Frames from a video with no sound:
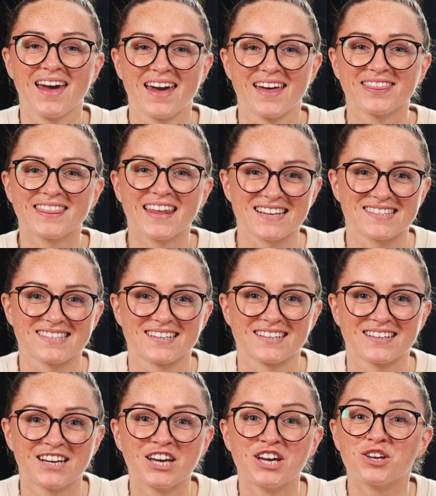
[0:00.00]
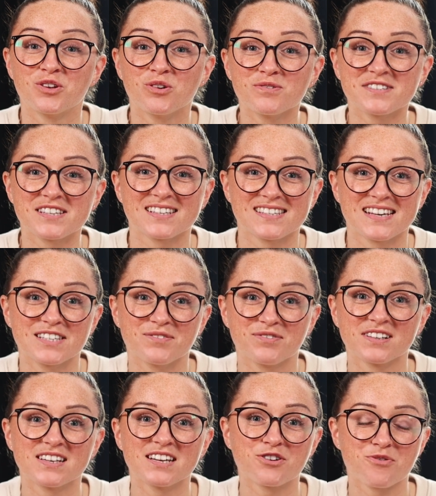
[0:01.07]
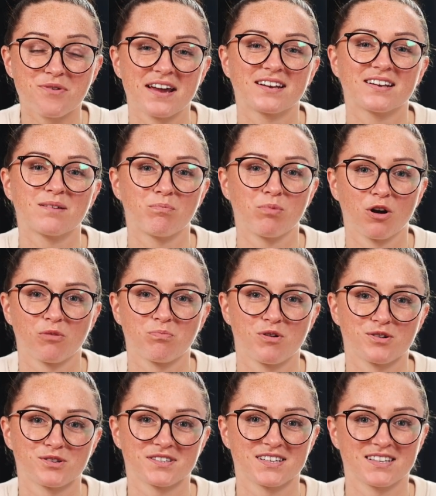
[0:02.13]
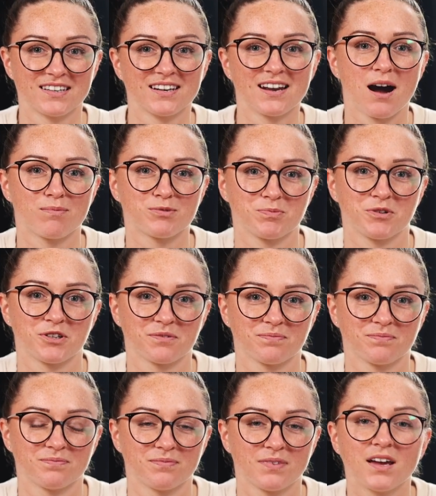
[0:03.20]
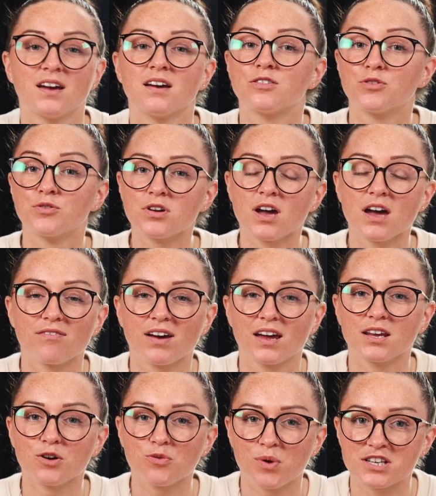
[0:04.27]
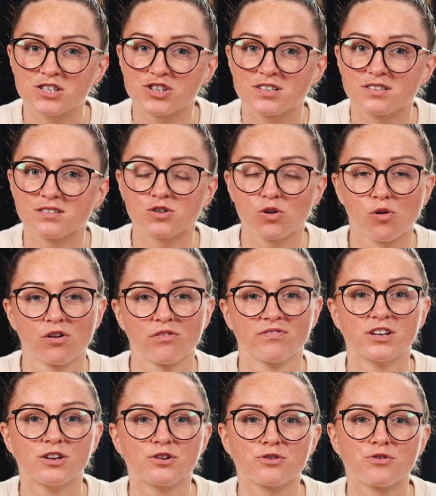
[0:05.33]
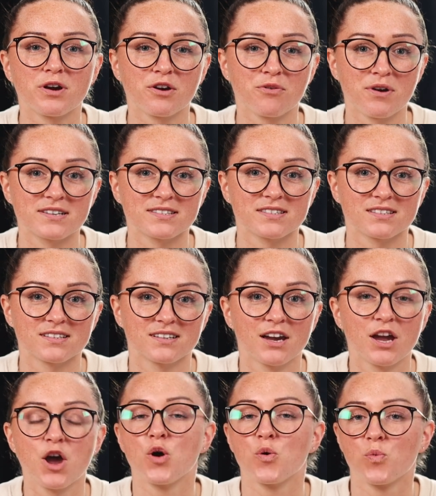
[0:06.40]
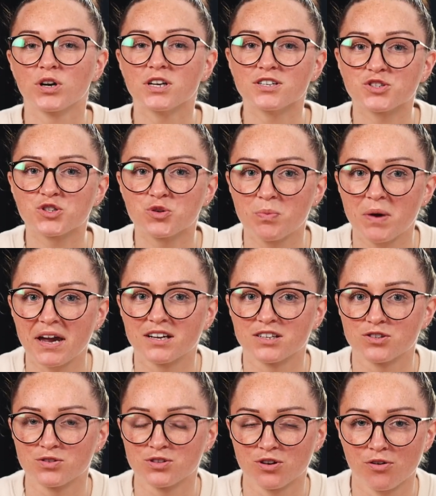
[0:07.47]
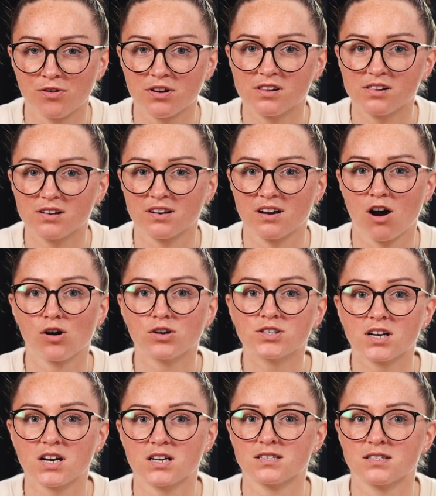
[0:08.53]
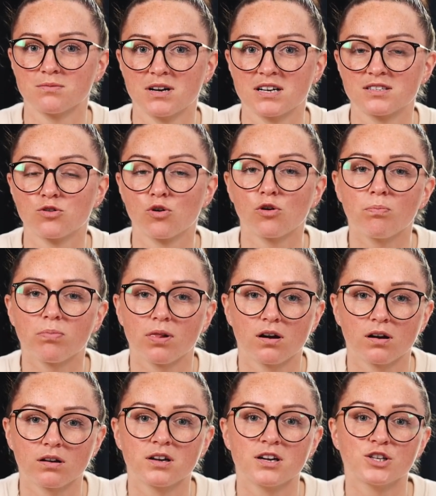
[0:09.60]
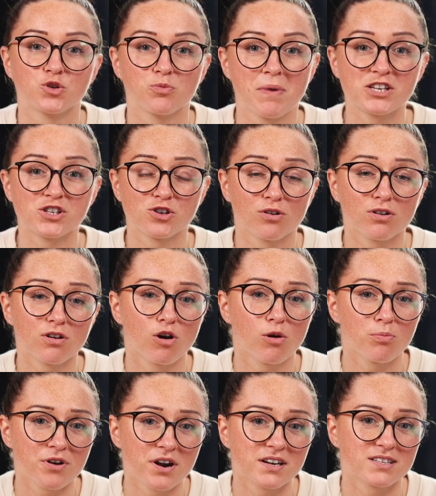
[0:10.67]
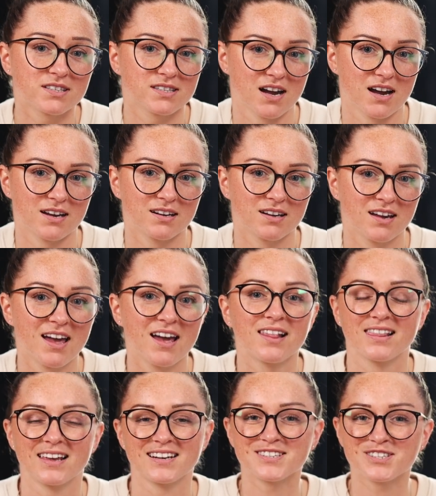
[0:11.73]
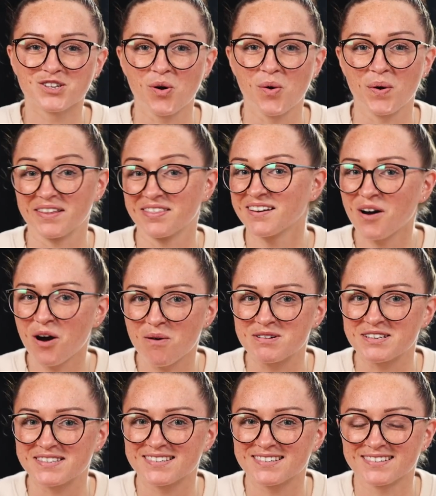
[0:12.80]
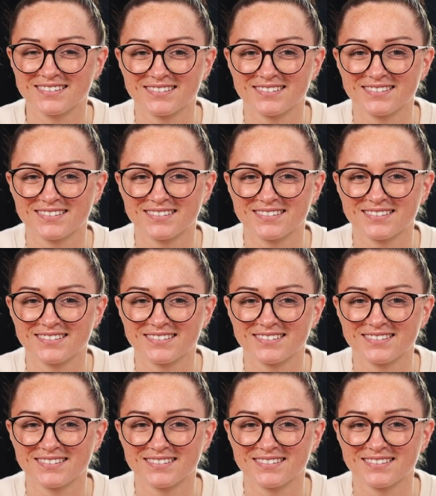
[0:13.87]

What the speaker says: And that's it. You've successfully created a blog post in HubSpot. Do you have any questions or video requests? Want us to make a tutorial on how to customize your blog to match your corporate design? Let us know in the comments.